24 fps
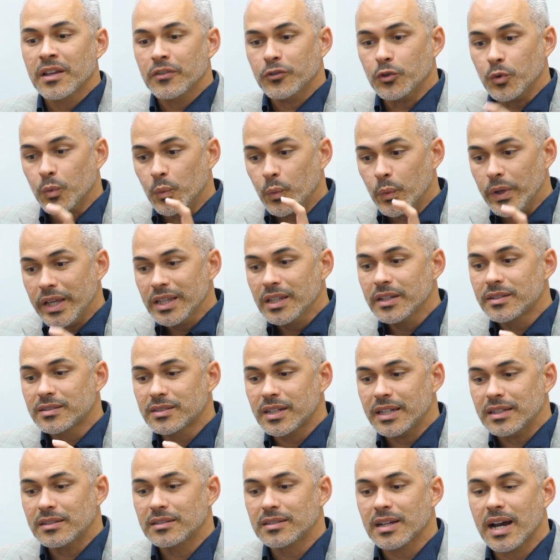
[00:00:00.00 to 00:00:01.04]
the real
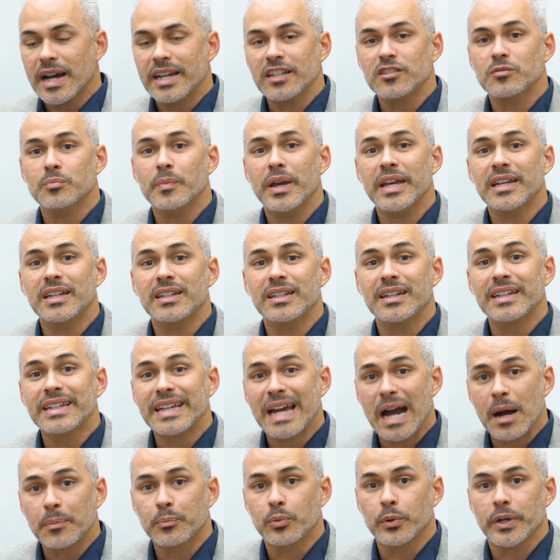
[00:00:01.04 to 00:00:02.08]
estate side is making a
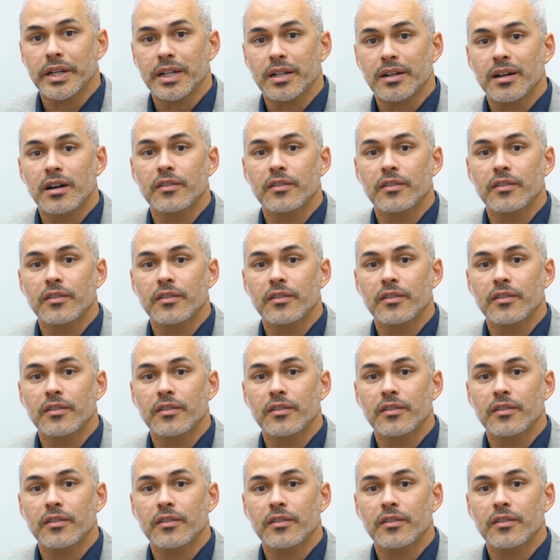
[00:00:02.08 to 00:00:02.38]
cap rate